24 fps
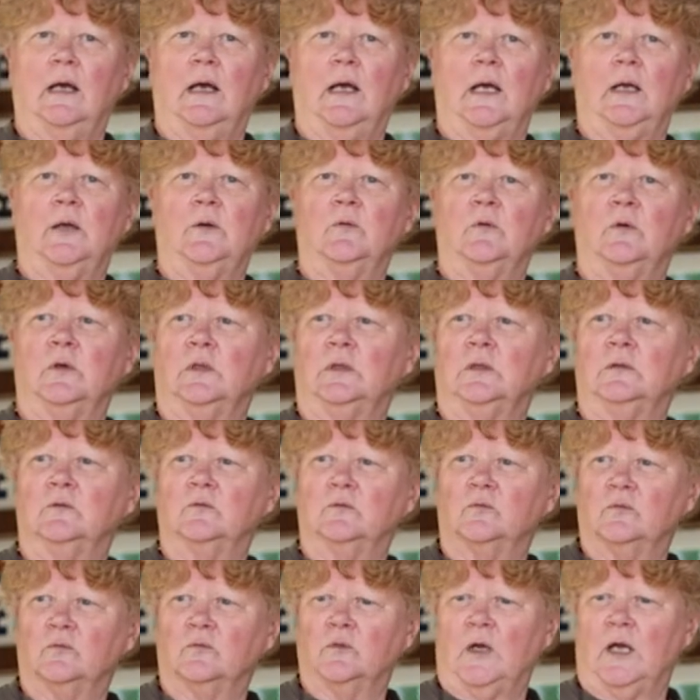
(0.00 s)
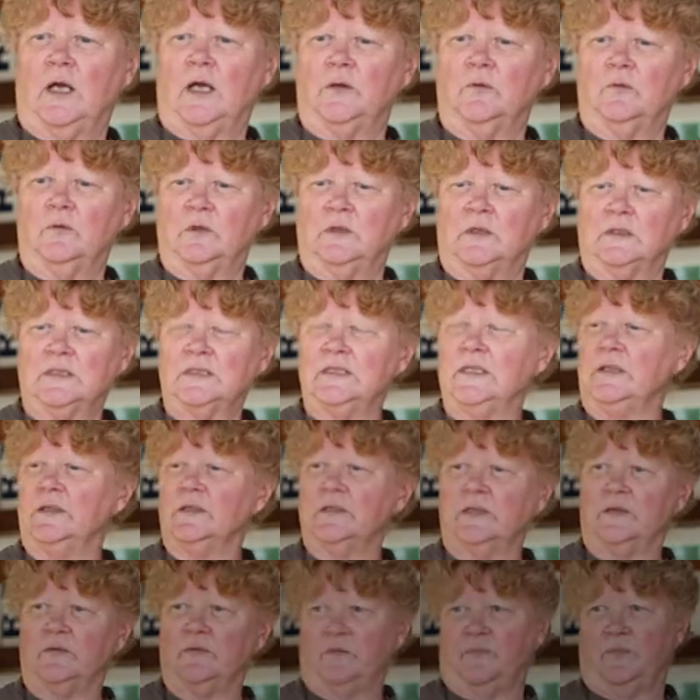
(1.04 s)
I will
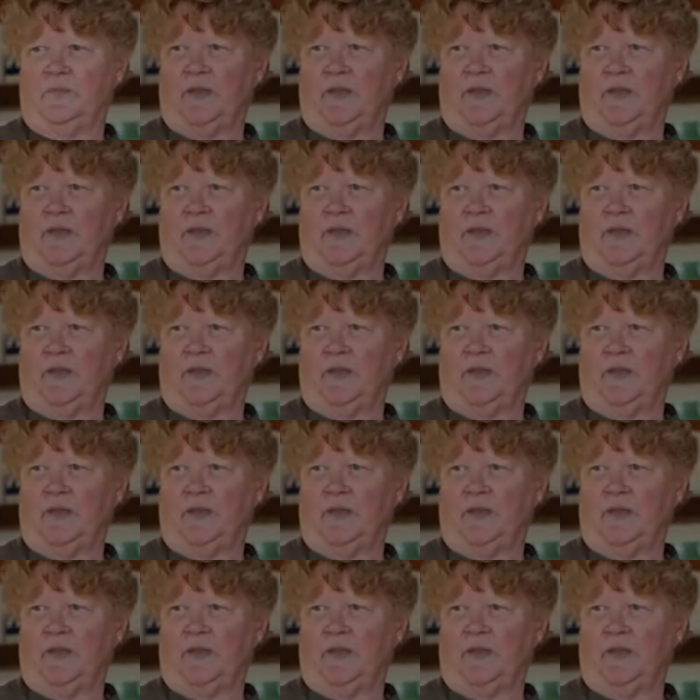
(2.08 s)
tint it with